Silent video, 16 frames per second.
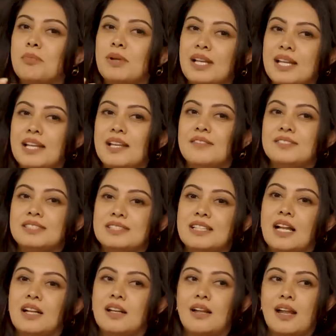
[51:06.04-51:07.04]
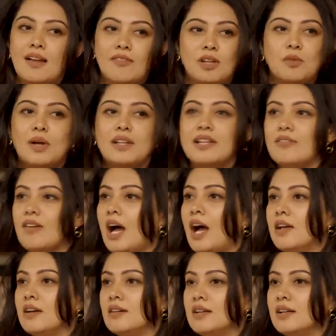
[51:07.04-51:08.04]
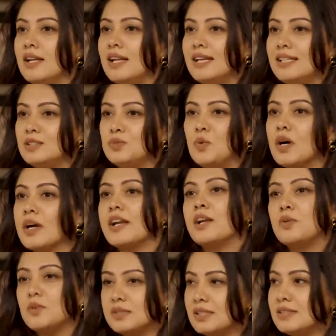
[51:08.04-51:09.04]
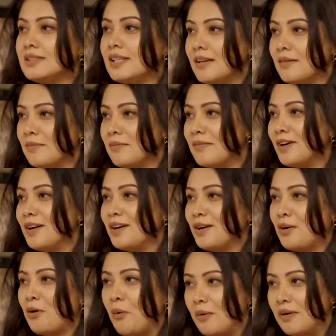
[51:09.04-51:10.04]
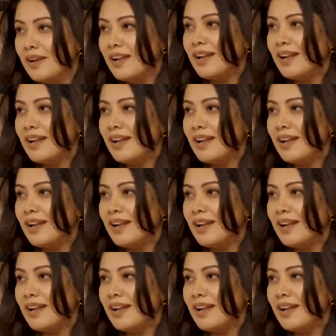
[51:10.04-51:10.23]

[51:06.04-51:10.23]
believes that everyone they've hired is working towards the same goal.